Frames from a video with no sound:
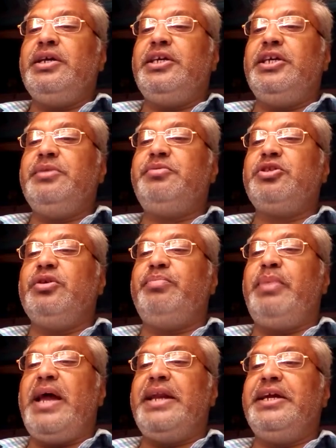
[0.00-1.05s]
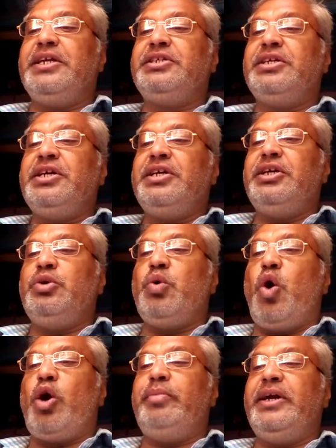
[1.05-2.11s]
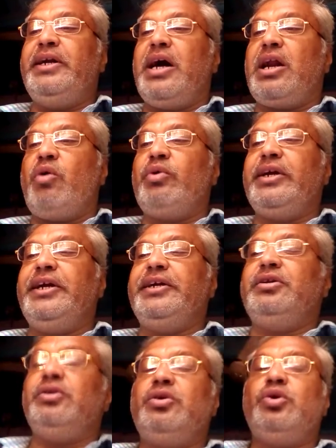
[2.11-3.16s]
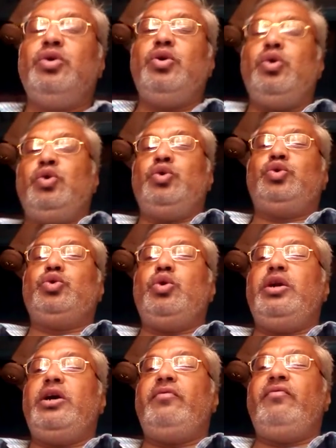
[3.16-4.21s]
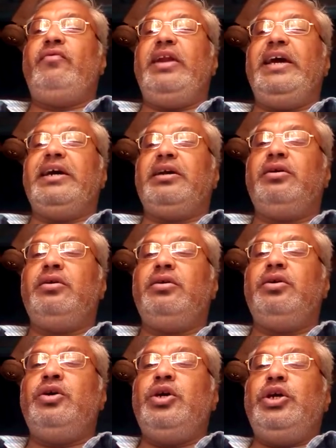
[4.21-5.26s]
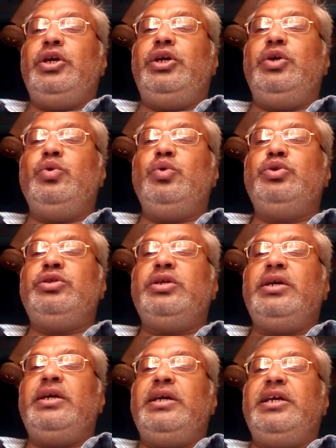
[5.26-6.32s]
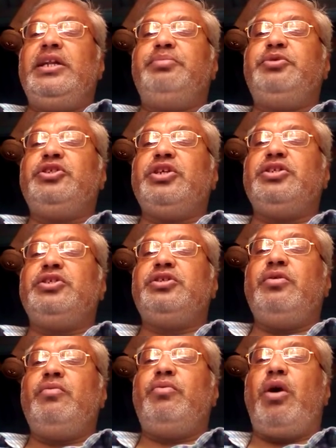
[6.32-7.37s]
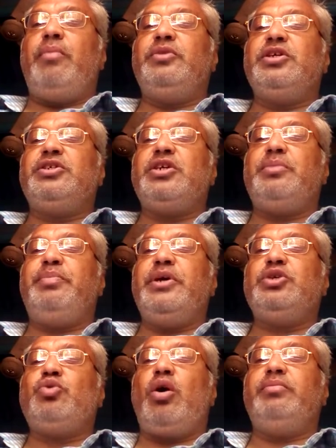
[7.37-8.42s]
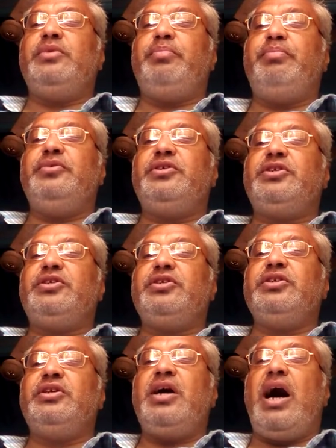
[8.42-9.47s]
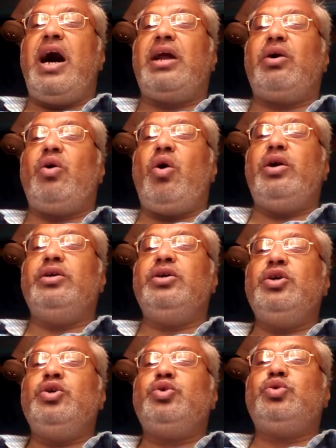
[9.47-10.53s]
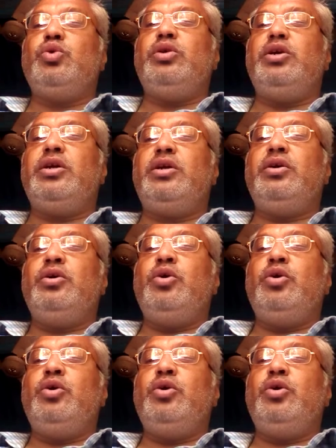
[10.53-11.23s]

keeps the planets in orbit around it. Solar flare. Huge eruptions from the surface of the Sun are called solar